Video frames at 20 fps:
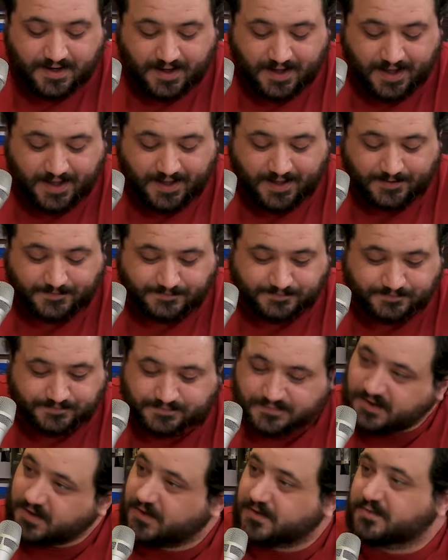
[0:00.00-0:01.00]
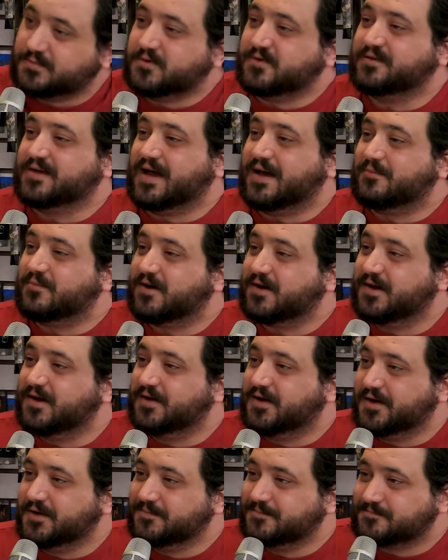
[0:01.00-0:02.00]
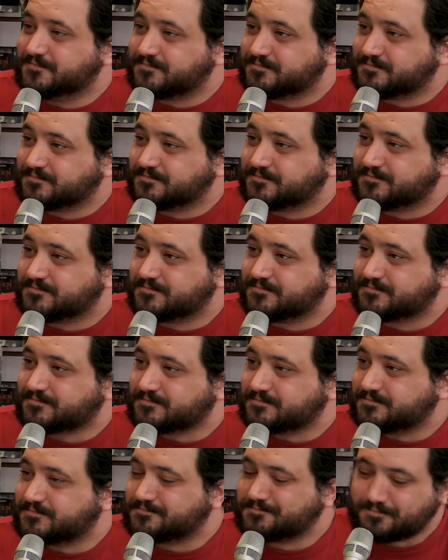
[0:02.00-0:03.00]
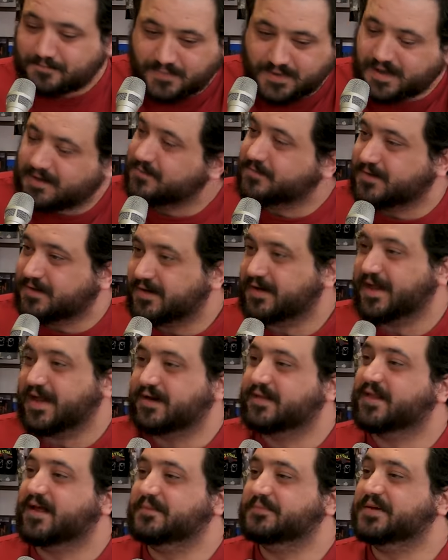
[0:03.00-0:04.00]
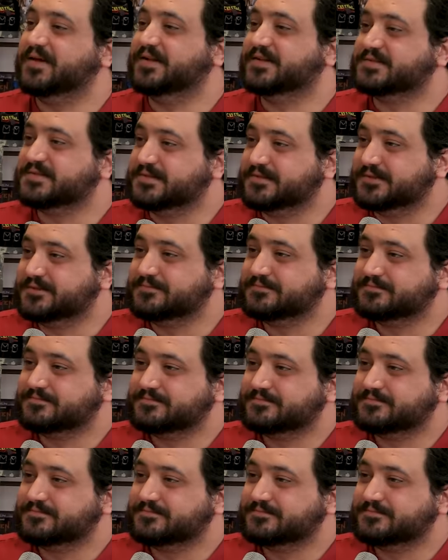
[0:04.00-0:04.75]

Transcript: Um, you know the movie I'm working on? Gonna add a lot of penis to it.